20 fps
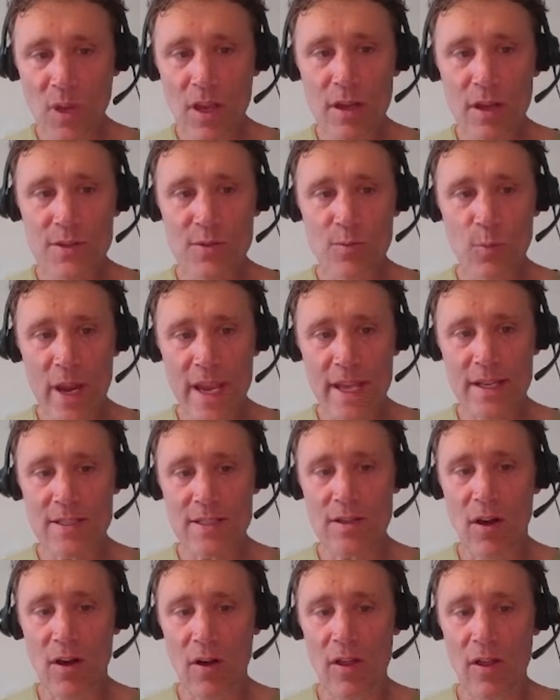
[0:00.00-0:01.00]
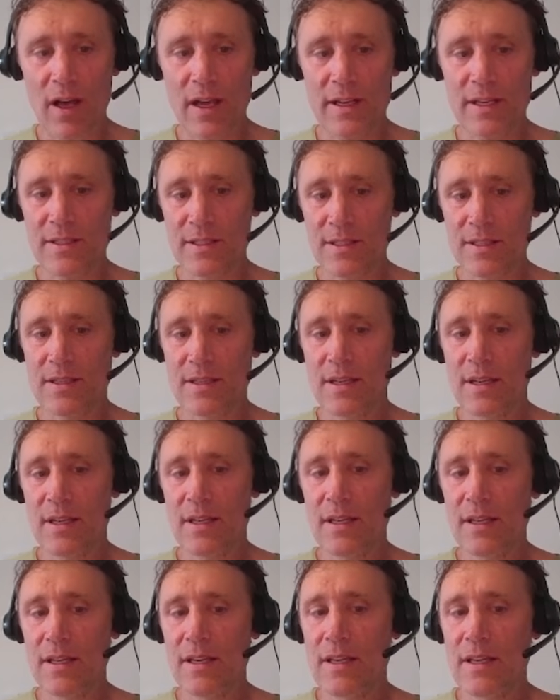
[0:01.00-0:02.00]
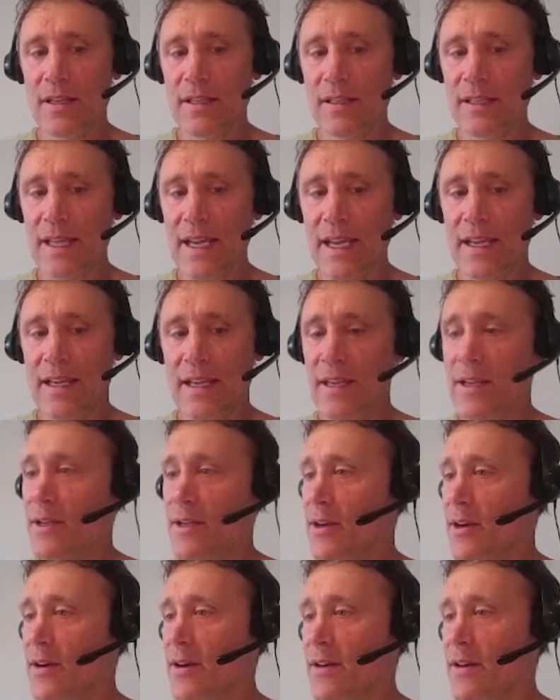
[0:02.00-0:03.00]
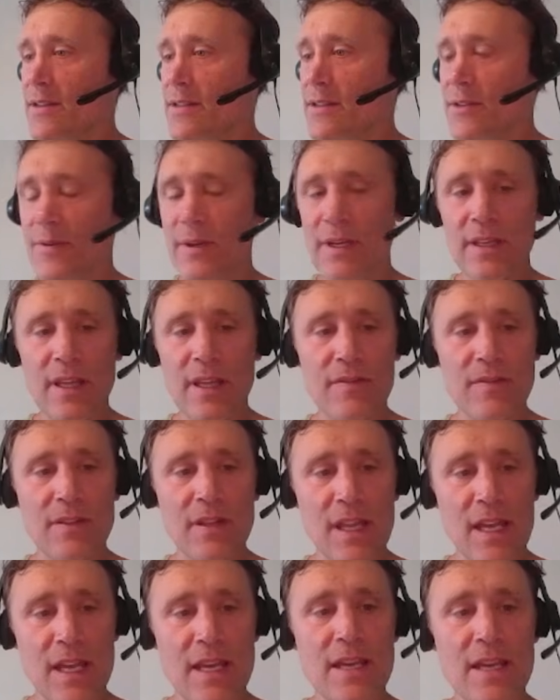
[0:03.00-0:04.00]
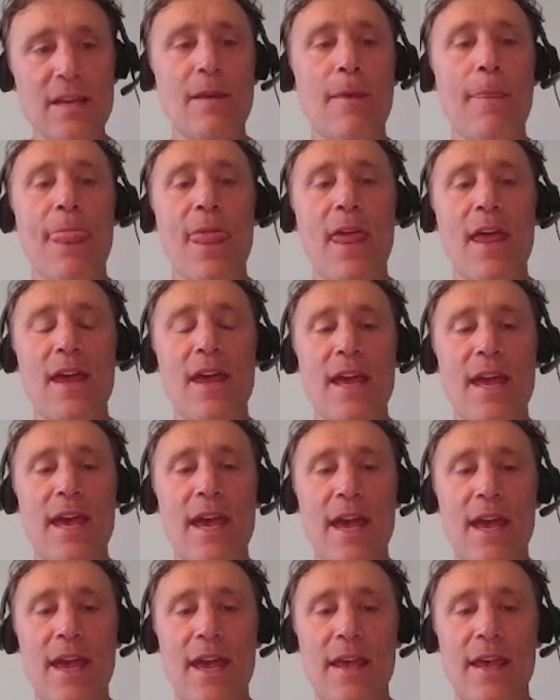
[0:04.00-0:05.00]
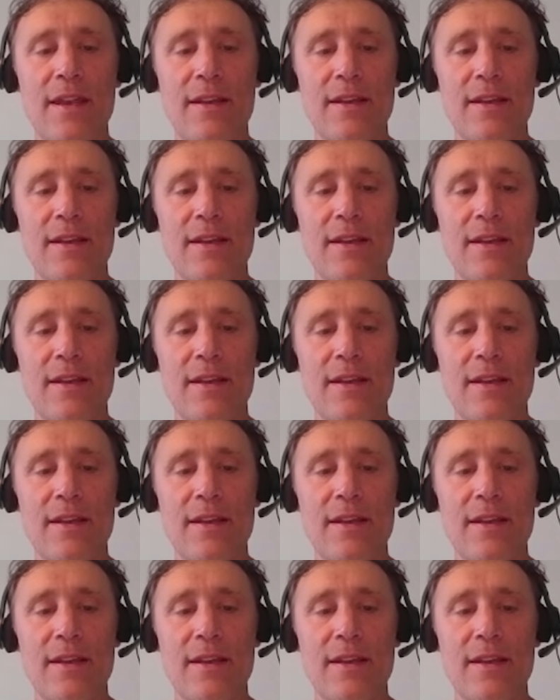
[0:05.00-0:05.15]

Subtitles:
His weight is all on his leg here, on his screen left leg, and